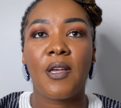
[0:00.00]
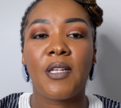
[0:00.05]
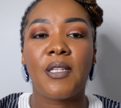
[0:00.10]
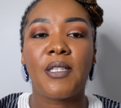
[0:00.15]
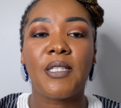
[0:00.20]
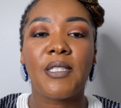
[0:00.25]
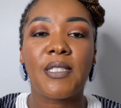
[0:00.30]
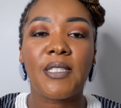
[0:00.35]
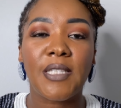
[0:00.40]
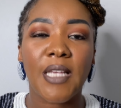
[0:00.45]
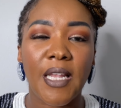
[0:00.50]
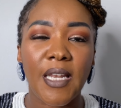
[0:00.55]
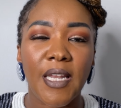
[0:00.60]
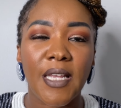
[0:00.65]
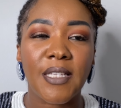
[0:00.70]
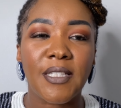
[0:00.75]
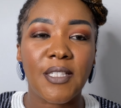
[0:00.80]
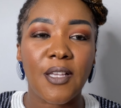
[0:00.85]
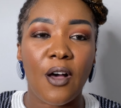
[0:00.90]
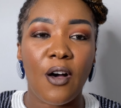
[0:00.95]

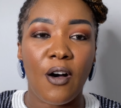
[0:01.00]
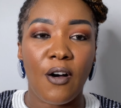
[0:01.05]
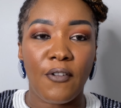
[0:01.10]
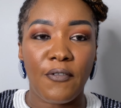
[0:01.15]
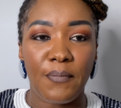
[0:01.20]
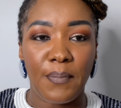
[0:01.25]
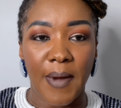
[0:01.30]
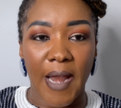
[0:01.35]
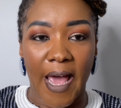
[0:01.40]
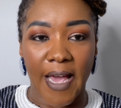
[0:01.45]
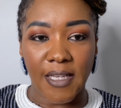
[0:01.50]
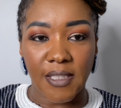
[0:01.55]
Descendants of Black